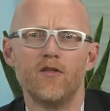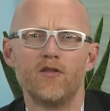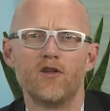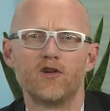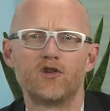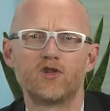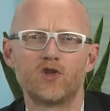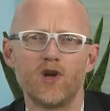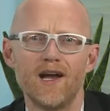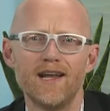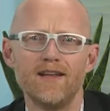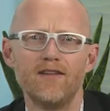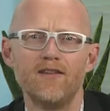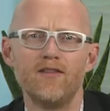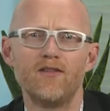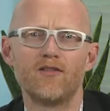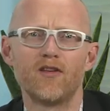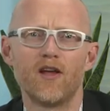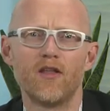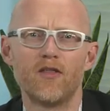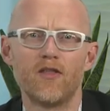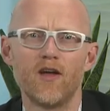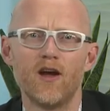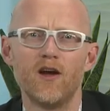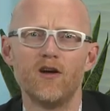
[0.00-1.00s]
The trends
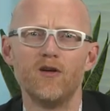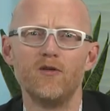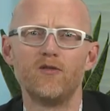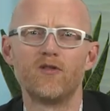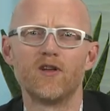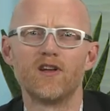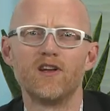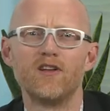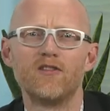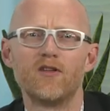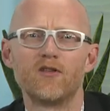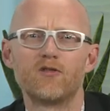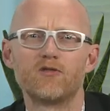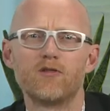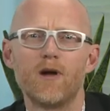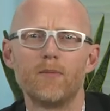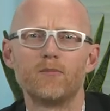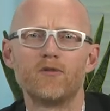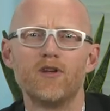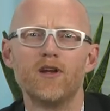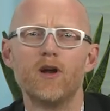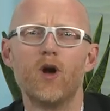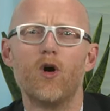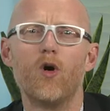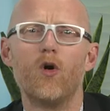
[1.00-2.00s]
are those that are
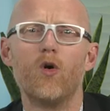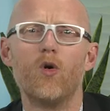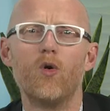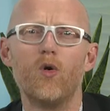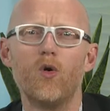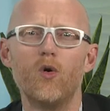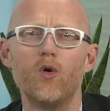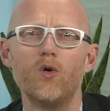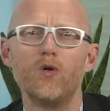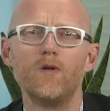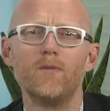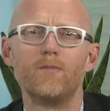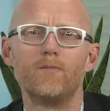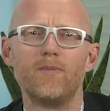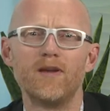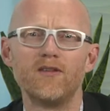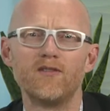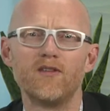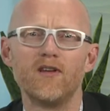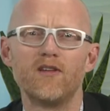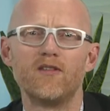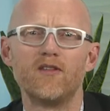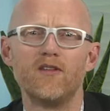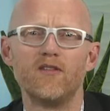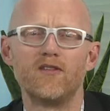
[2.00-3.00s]
disrupting all
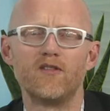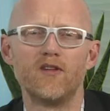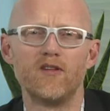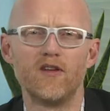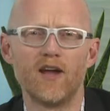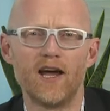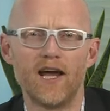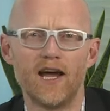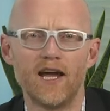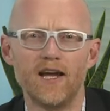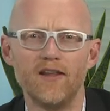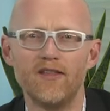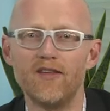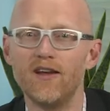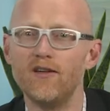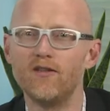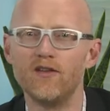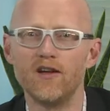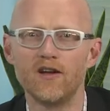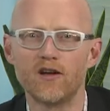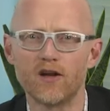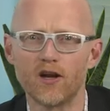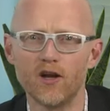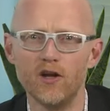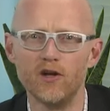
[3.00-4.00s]
businesses today. These
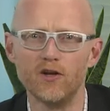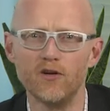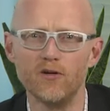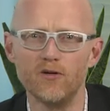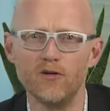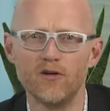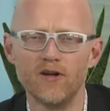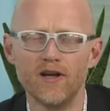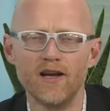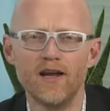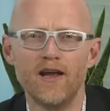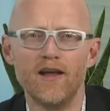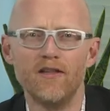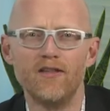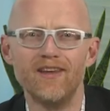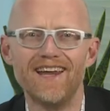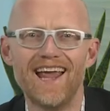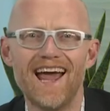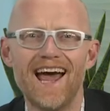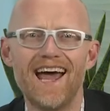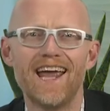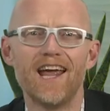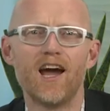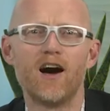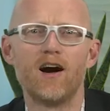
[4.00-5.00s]
include
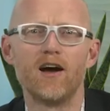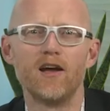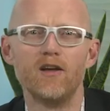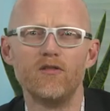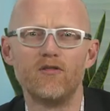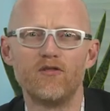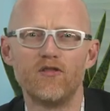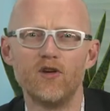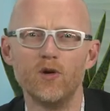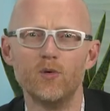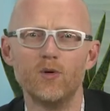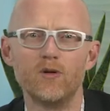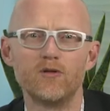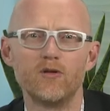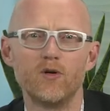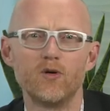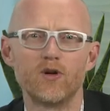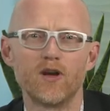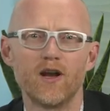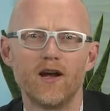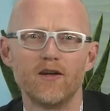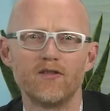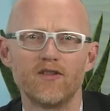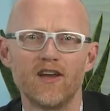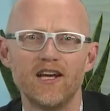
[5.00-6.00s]
the AI-fueled
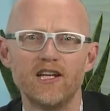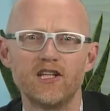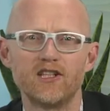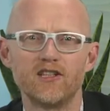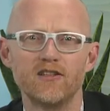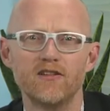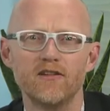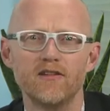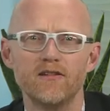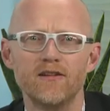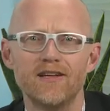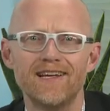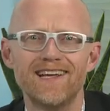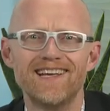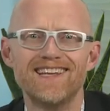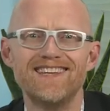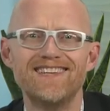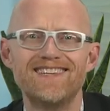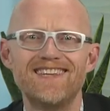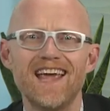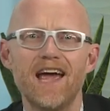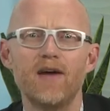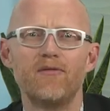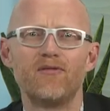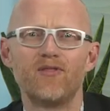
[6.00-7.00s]
organization,
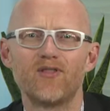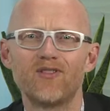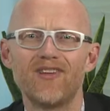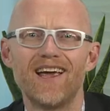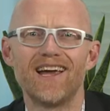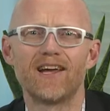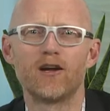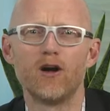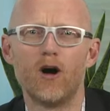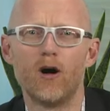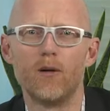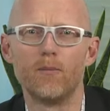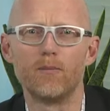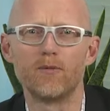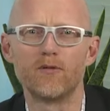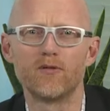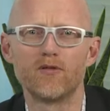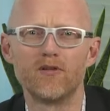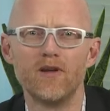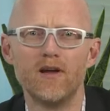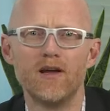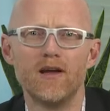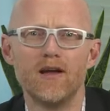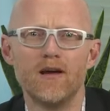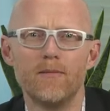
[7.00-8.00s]

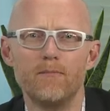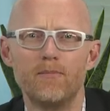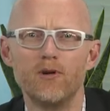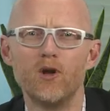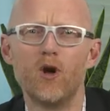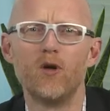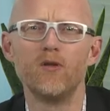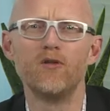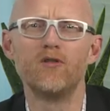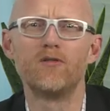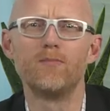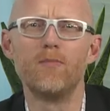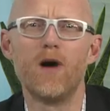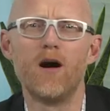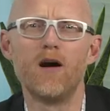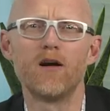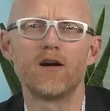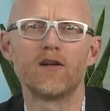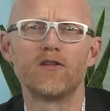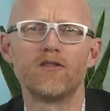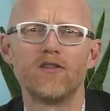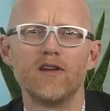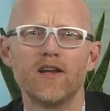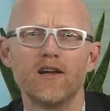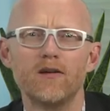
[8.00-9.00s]
DevSecOps, beyond
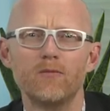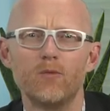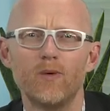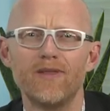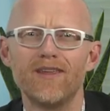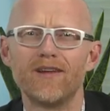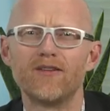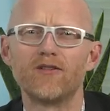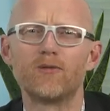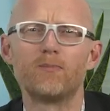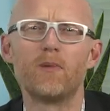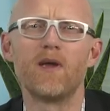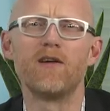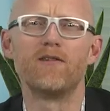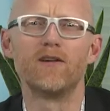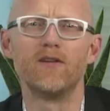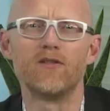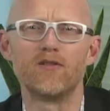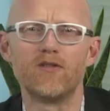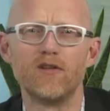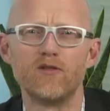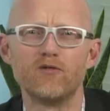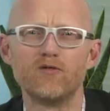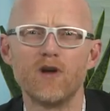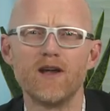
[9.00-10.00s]
marketing with
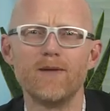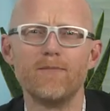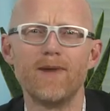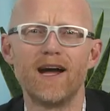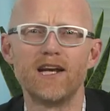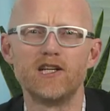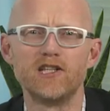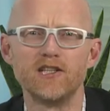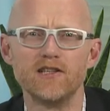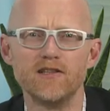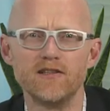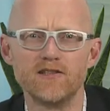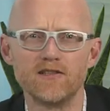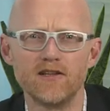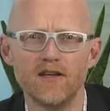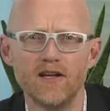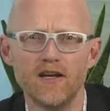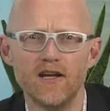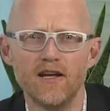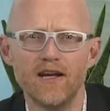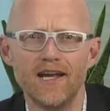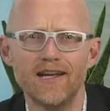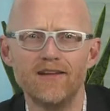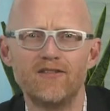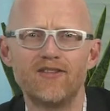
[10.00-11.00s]
experiences reimagined,
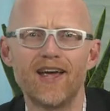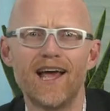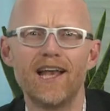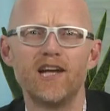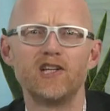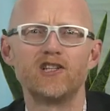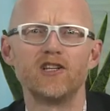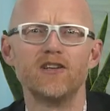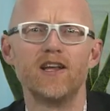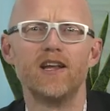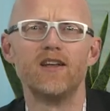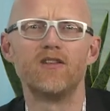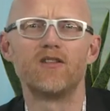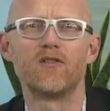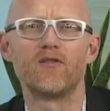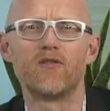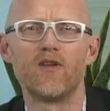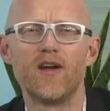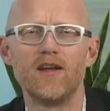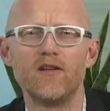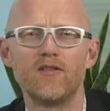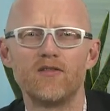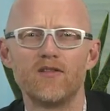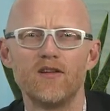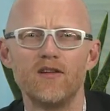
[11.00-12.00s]
intelligent
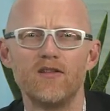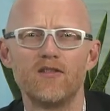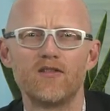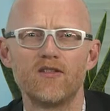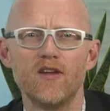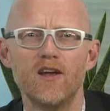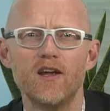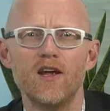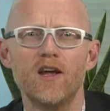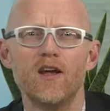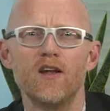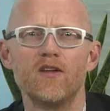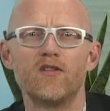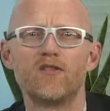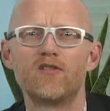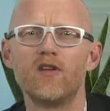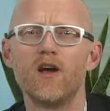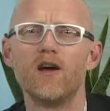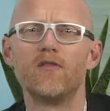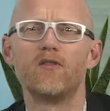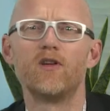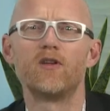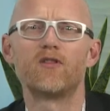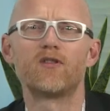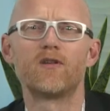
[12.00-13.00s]
interfaces,
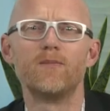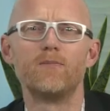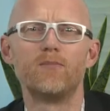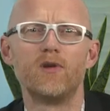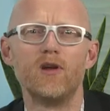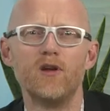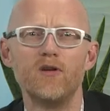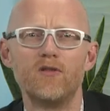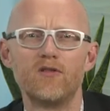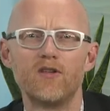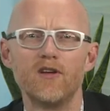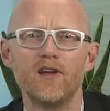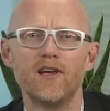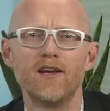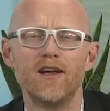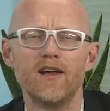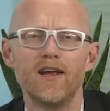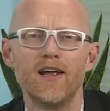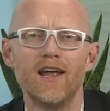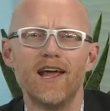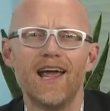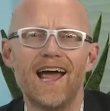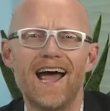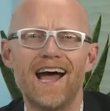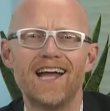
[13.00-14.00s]
serverless computing,
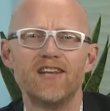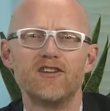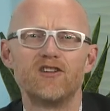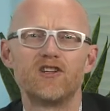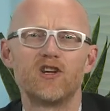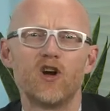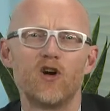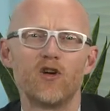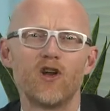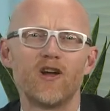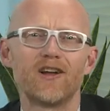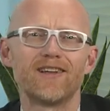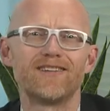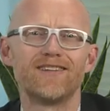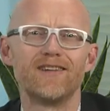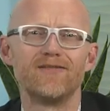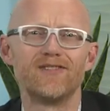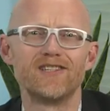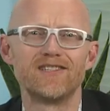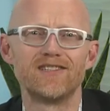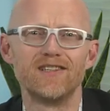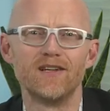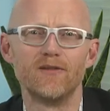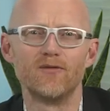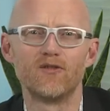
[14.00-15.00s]
and
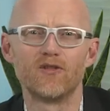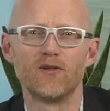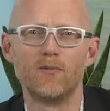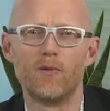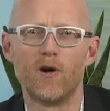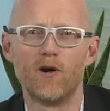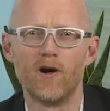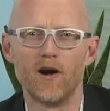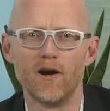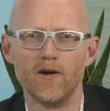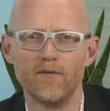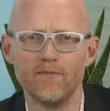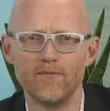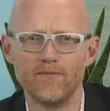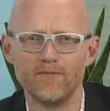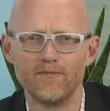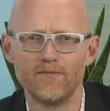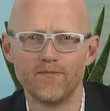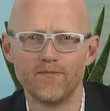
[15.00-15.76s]
connectivity of tomorrow.